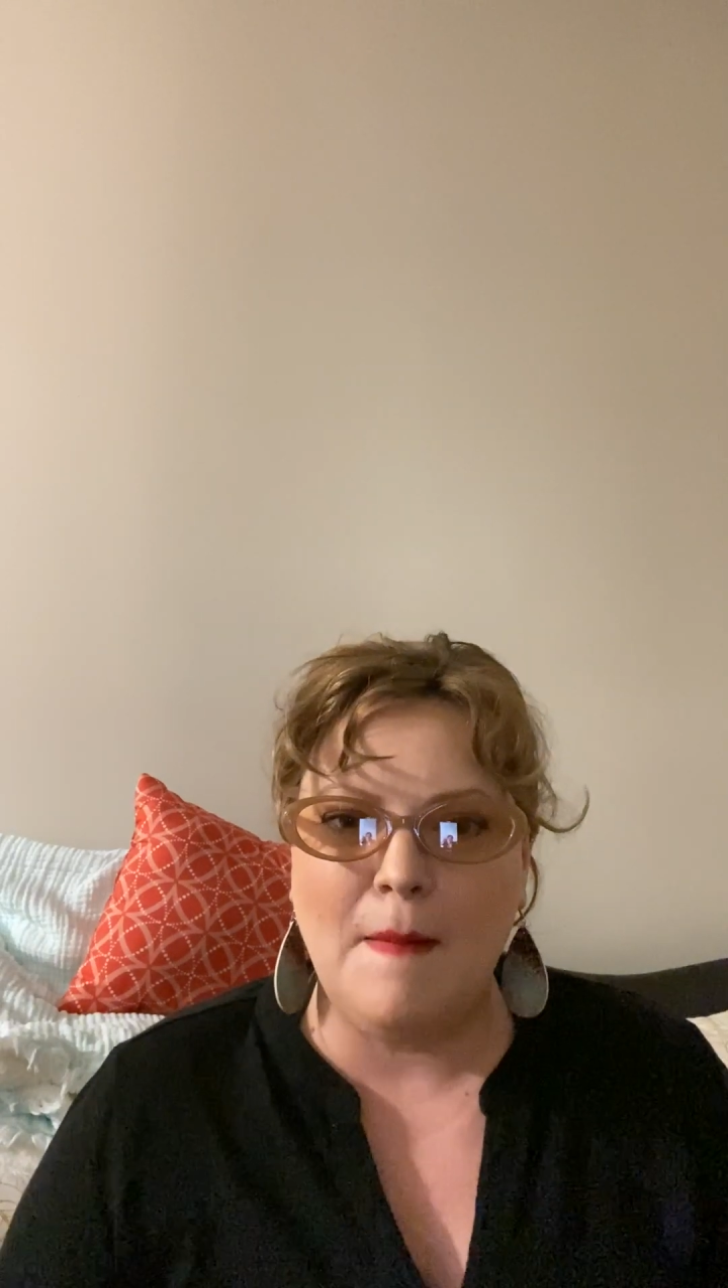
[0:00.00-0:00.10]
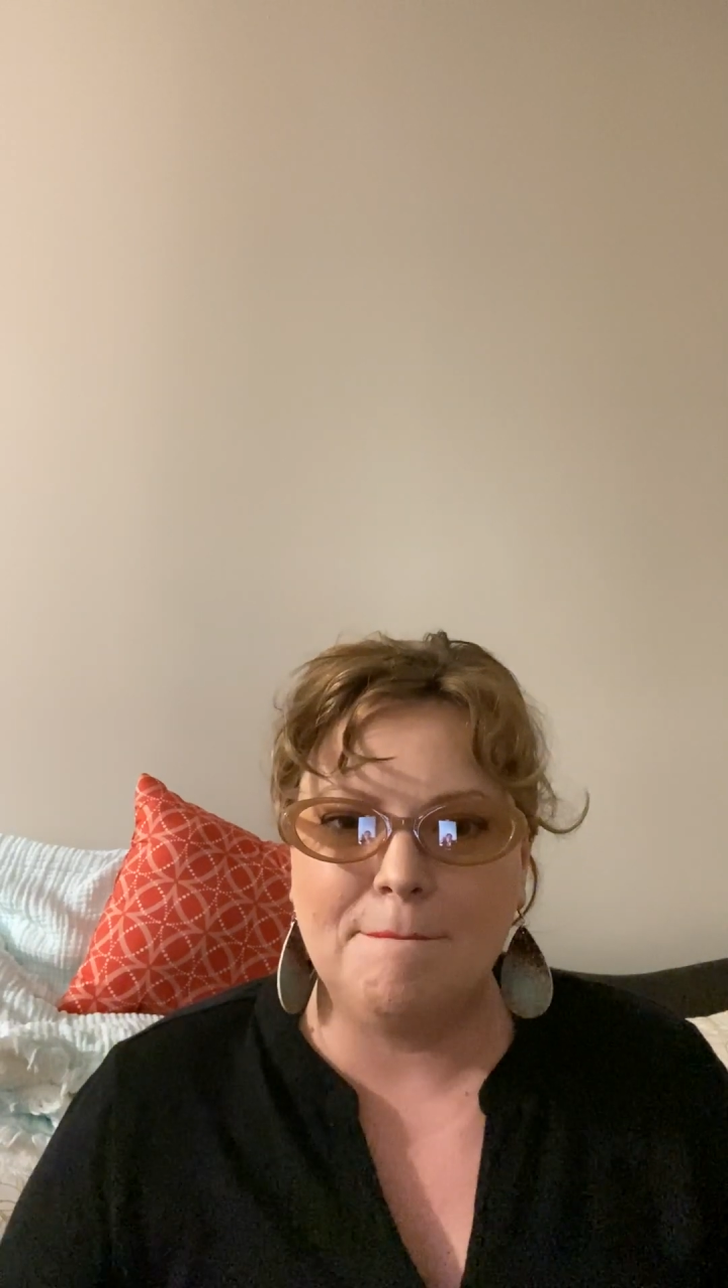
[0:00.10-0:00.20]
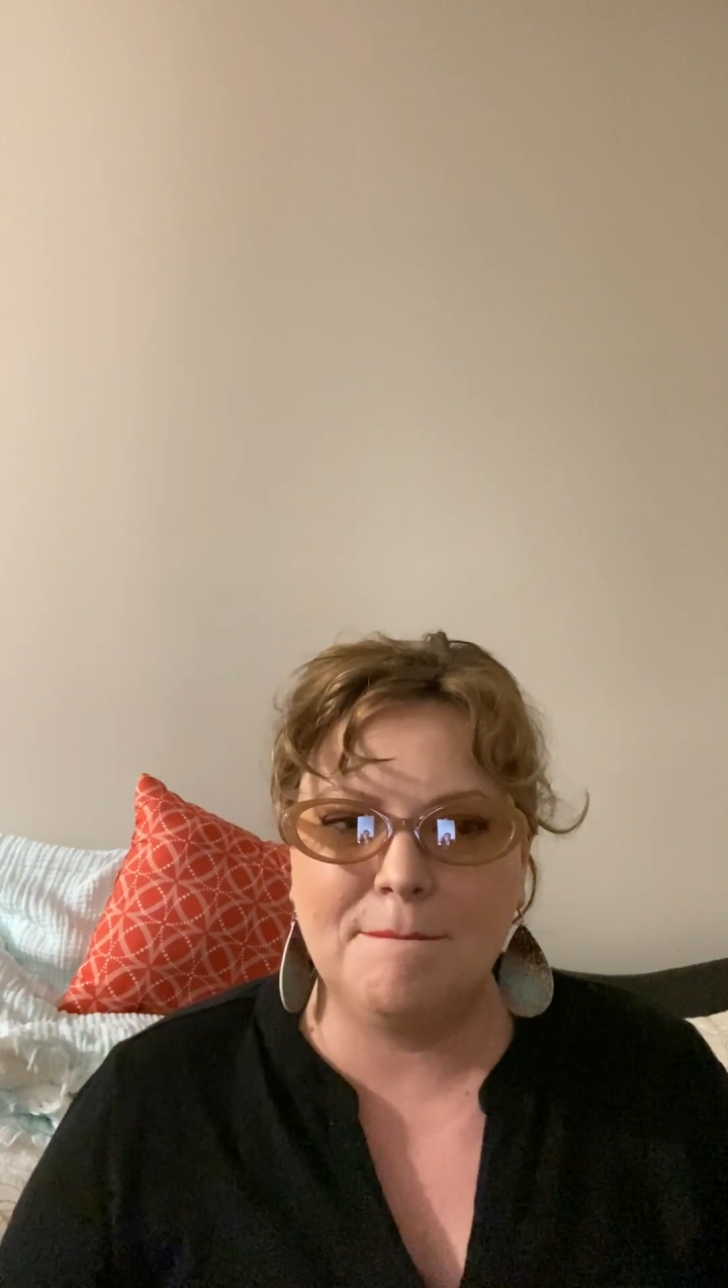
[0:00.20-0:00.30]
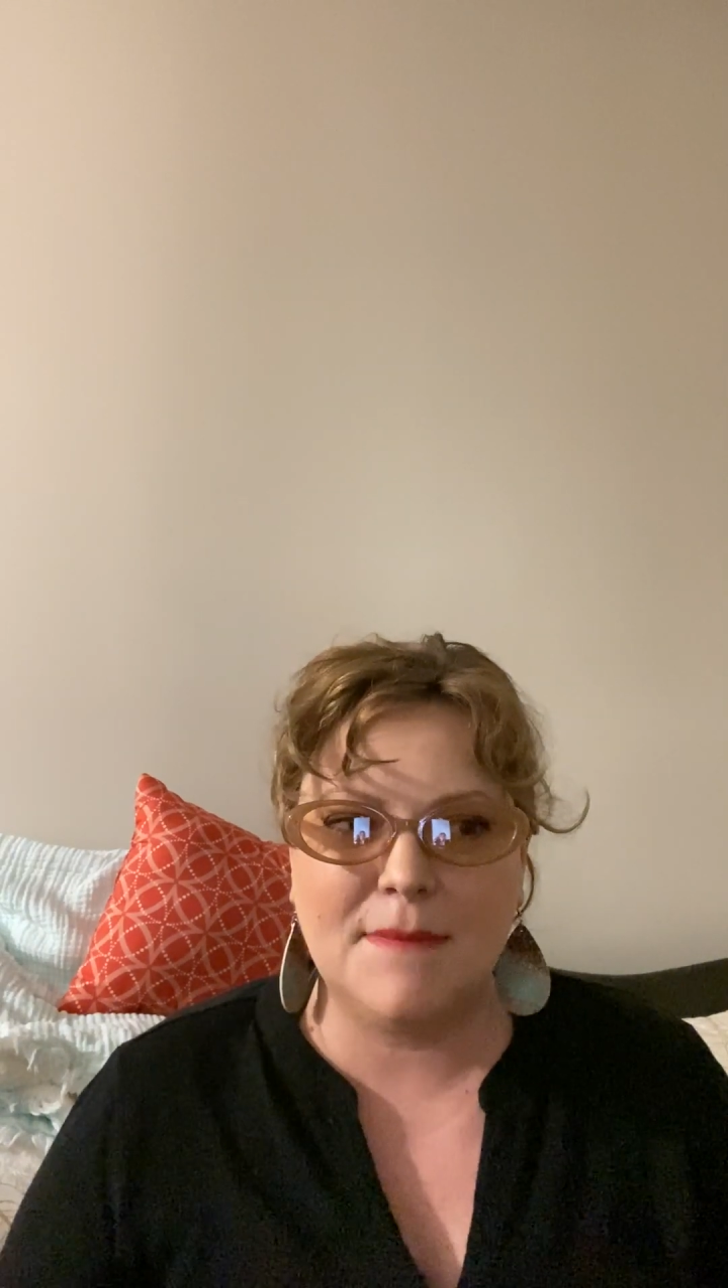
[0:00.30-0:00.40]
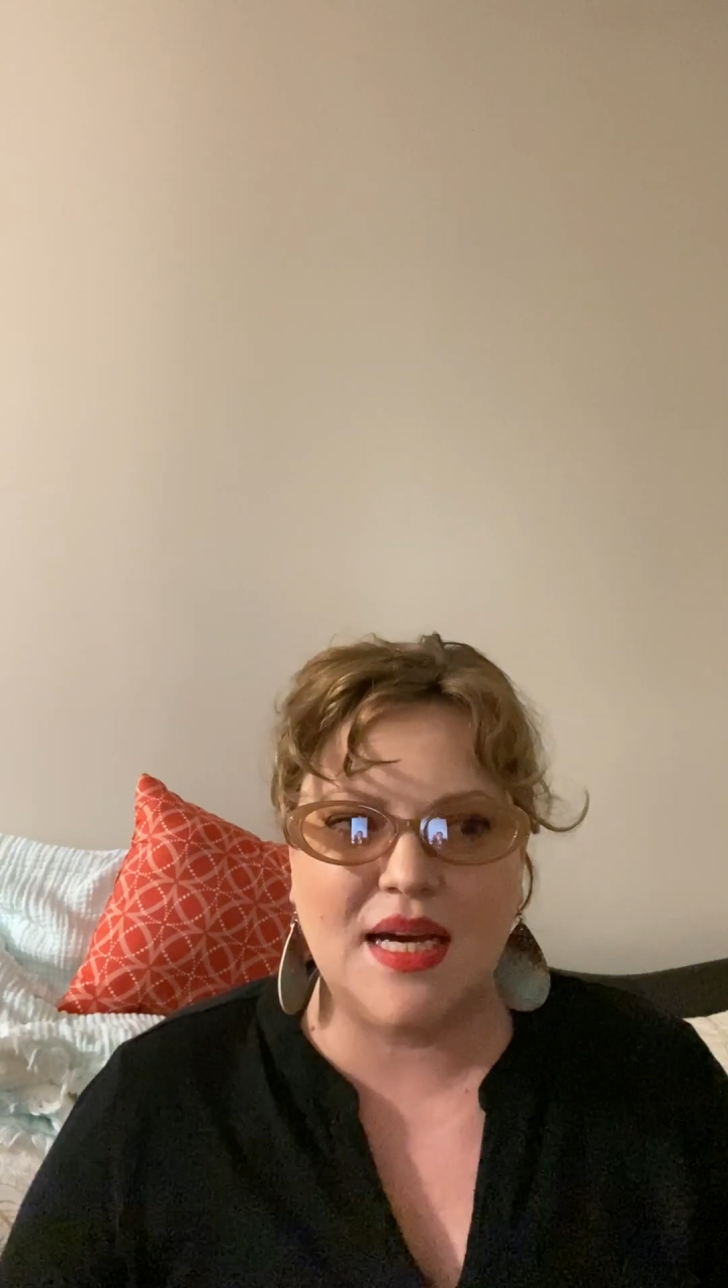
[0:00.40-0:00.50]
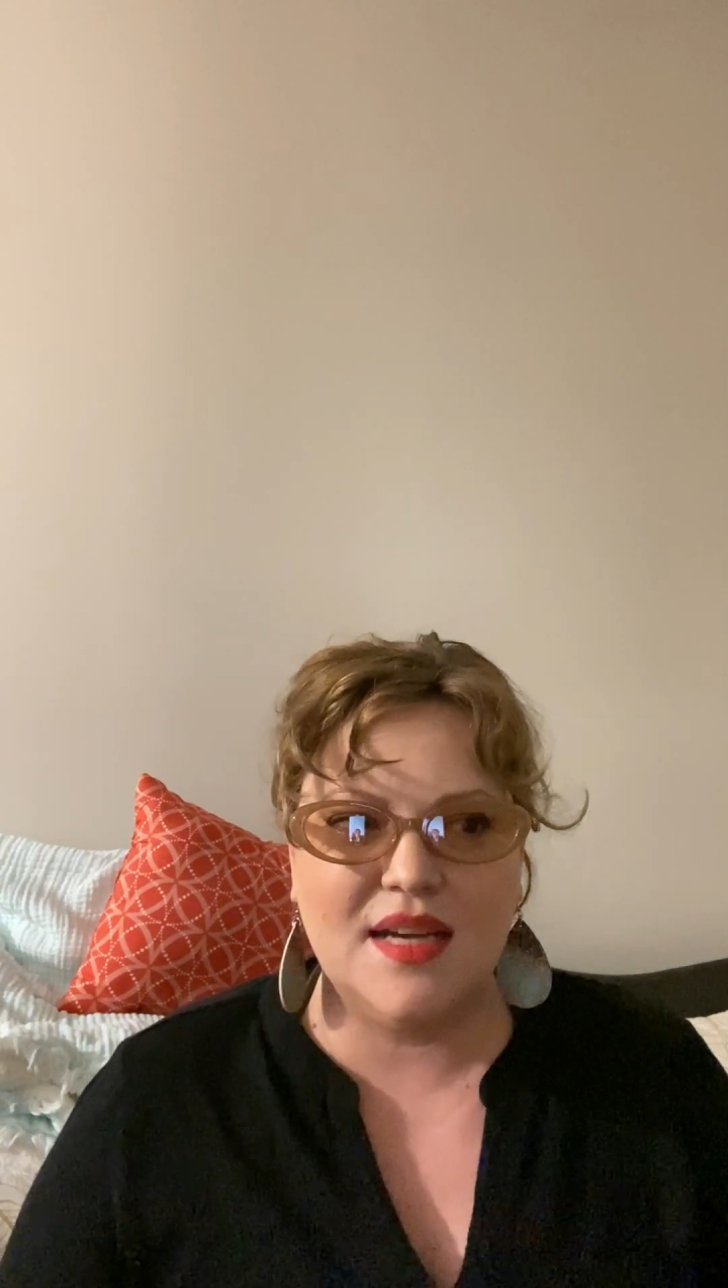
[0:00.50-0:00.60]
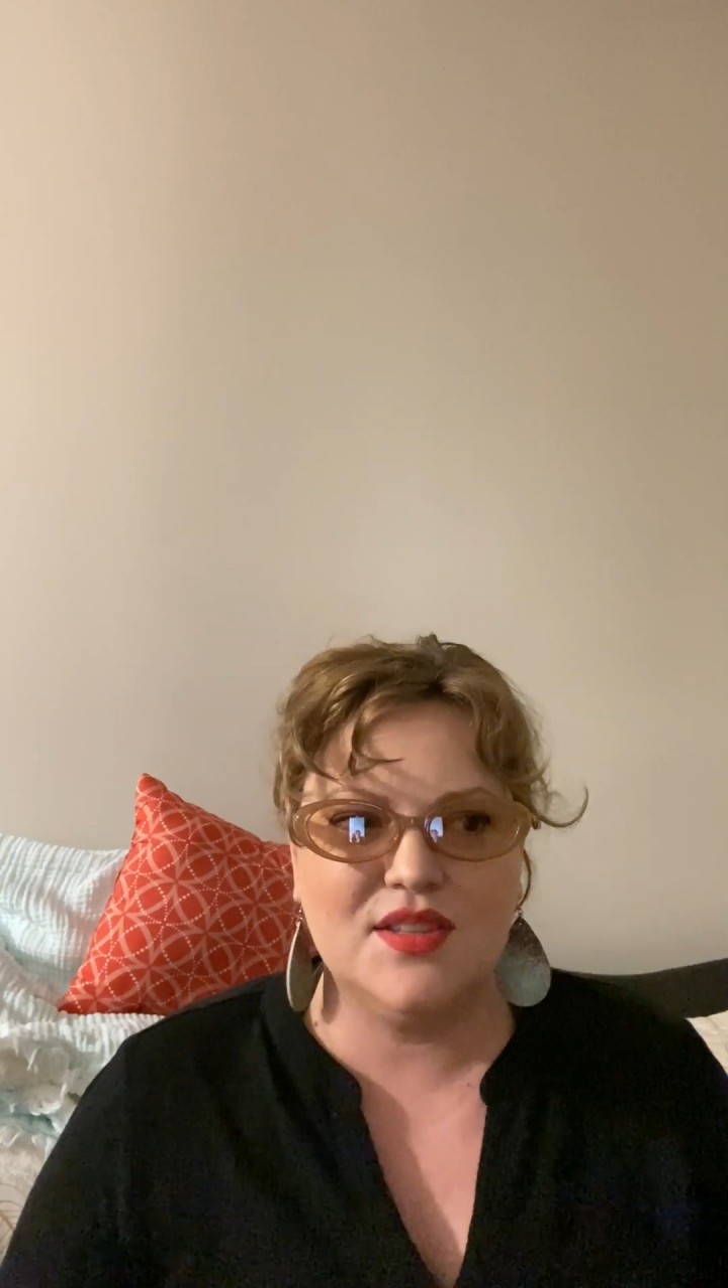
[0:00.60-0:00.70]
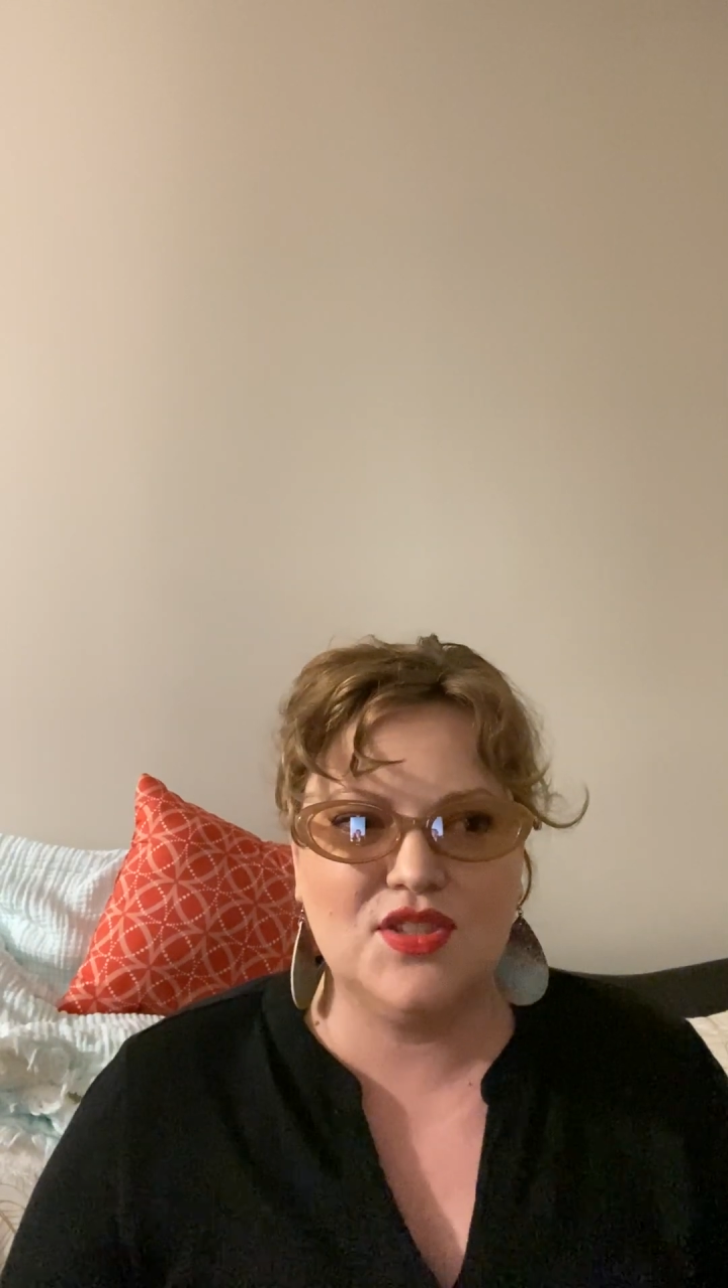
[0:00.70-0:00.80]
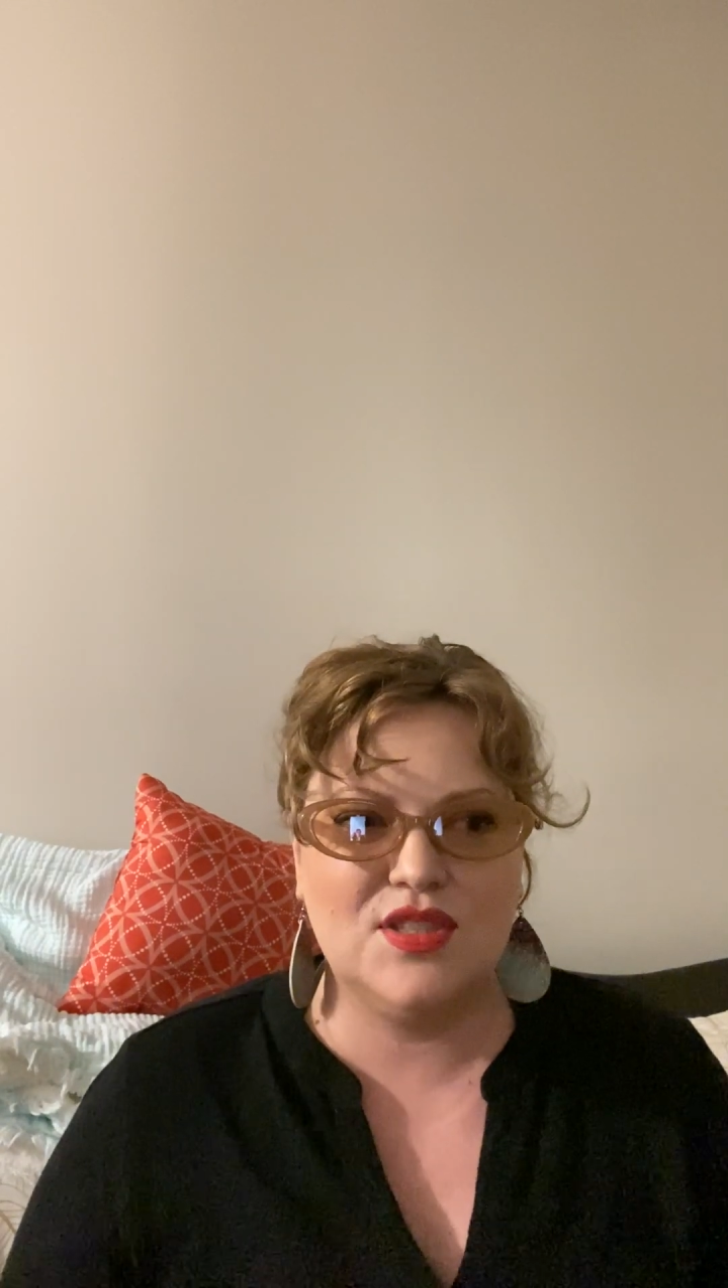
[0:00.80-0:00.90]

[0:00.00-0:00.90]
my,